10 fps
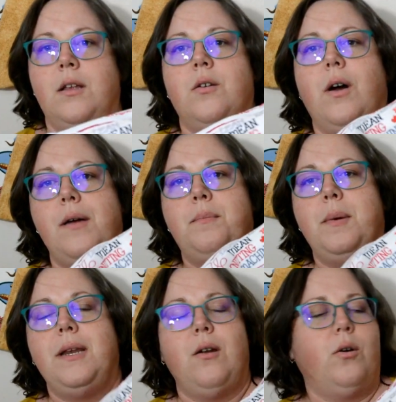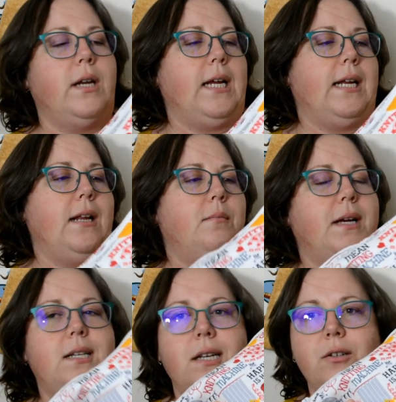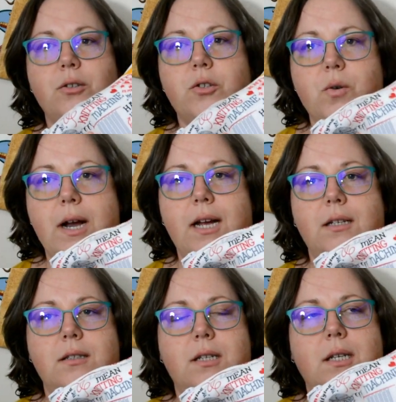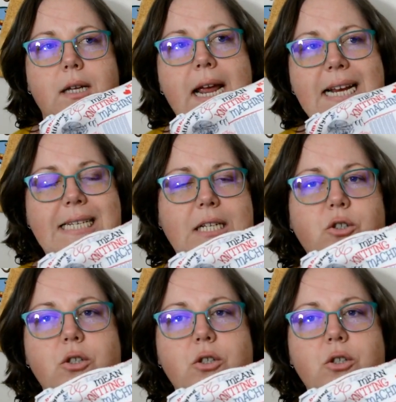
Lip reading: So I've been holding it in my single strand knitting